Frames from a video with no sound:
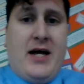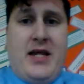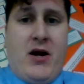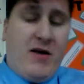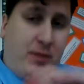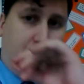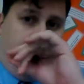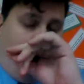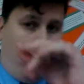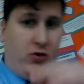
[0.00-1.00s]
on there have been
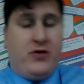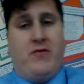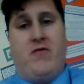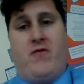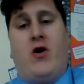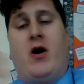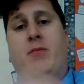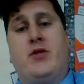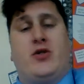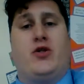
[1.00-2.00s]
pulled
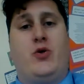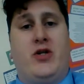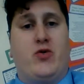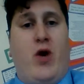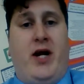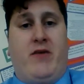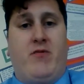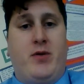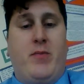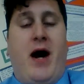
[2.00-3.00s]
from the students writing
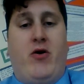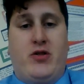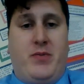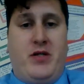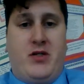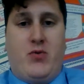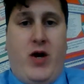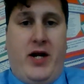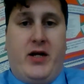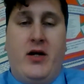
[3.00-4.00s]
from their polished pieces of
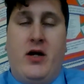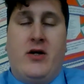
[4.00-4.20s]
writing